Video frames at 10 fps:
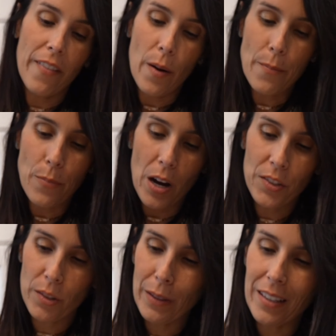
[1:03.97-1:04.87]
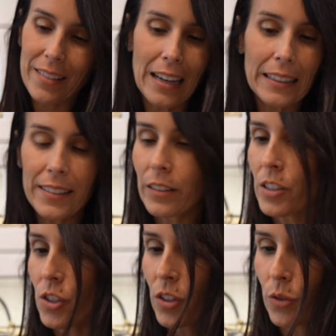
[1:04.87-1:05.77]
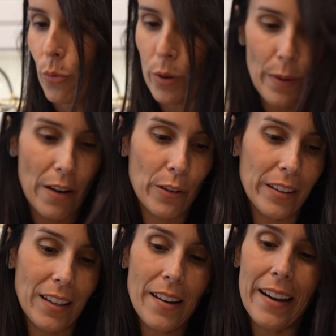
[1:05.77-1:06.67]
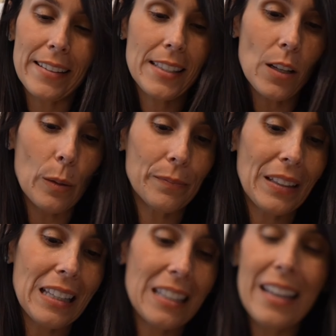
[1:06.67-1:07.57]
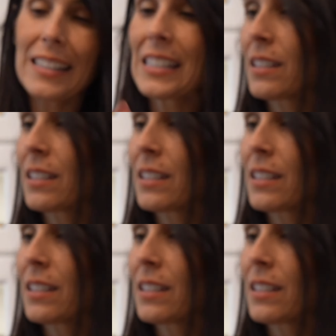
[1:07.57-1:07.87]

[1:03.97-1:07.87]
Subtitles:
unboxer because I literally just rip everything. Okay, so let's